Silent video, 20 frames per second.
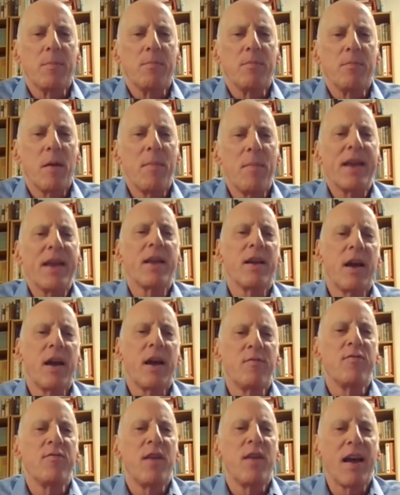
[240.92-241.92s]
I'm making kind
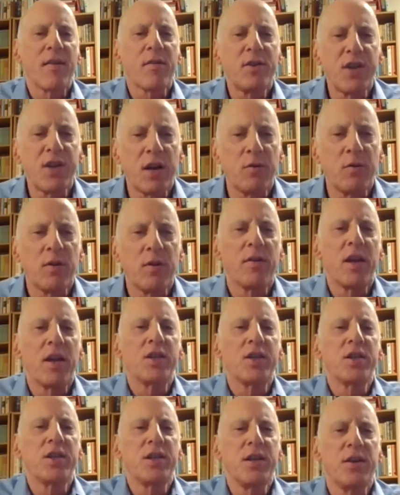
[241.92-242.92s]
of vast
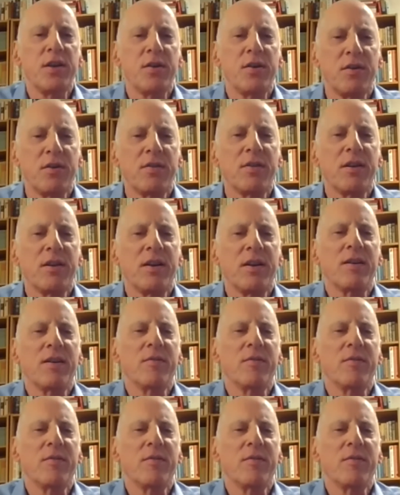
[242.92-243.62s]
generalizations here,